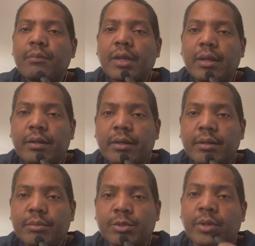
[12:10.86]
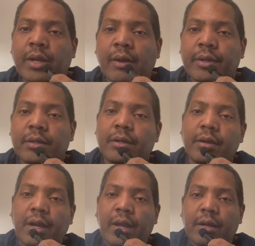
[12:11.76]
and between now and the end of the
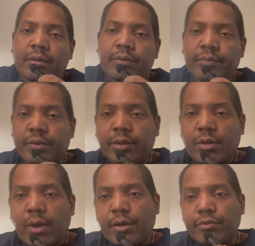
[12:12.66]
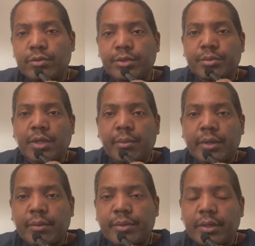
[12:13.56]
year, I got quite a few trips coming
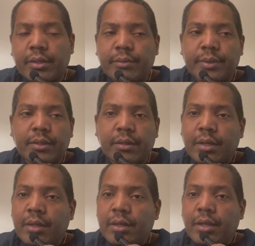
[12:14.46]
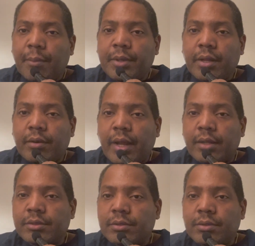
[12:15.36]
up, and I'm the
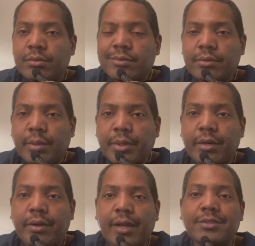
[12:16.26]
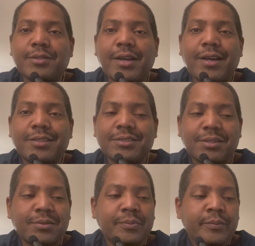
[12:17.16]
international I'm the international guy.
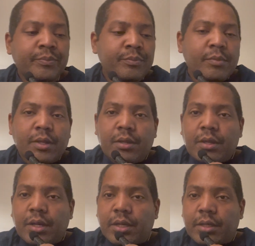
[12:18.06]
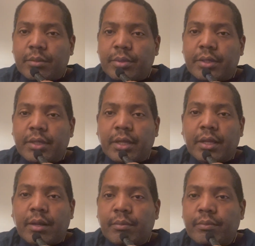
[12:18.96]
So, but
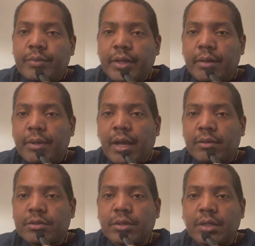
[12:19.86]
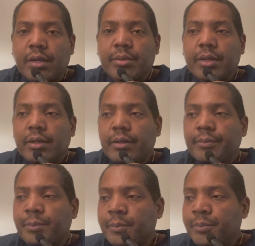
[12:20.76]
again, I'm headed down to Colombia.
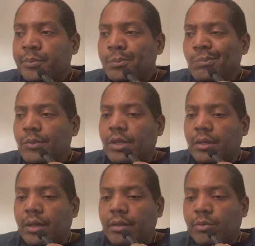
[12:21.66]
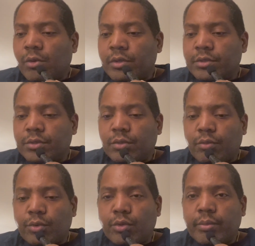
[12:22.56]
I'm going to
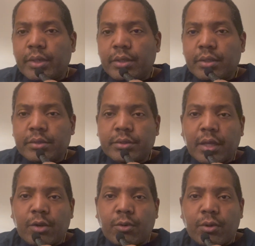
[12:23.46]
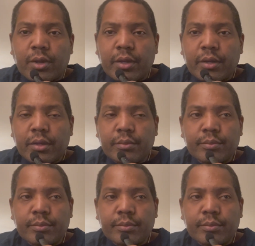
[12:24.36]
Aruba, St. Croix,